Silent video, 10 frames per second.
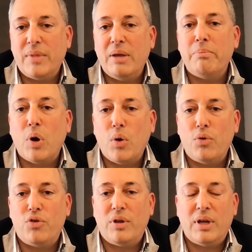
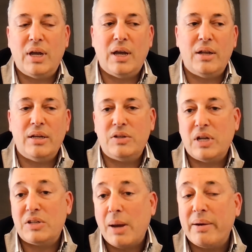imposed, and it's
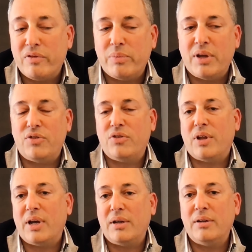it's coming from places
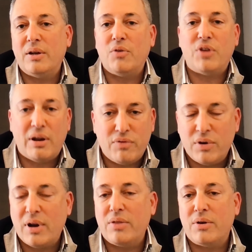like you know Stanford
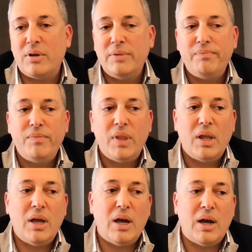and other
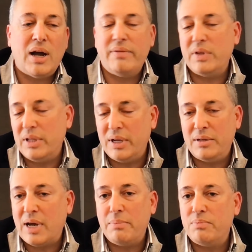uh, Ivy League
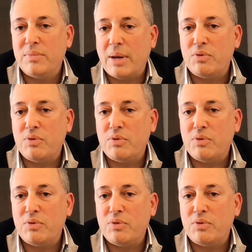type type